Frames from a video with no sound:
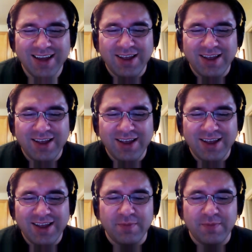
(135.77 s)

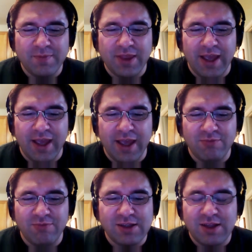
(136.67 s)
And like
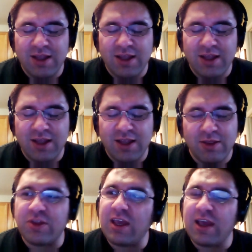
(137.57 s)

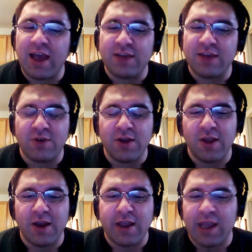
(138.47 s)
the thing it has for
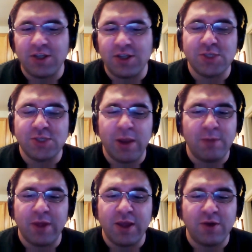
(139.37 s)
unlocking, I just spend
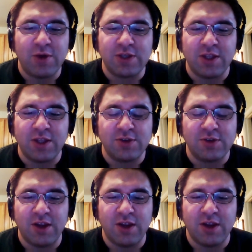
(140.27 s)
play coins on those. I
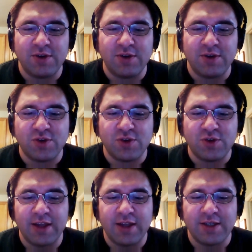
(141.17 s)
don't even
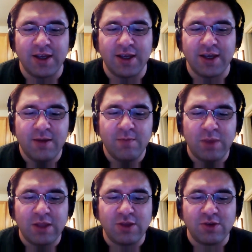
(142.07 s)
try to
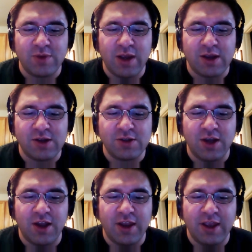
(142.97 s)
beat those records on it.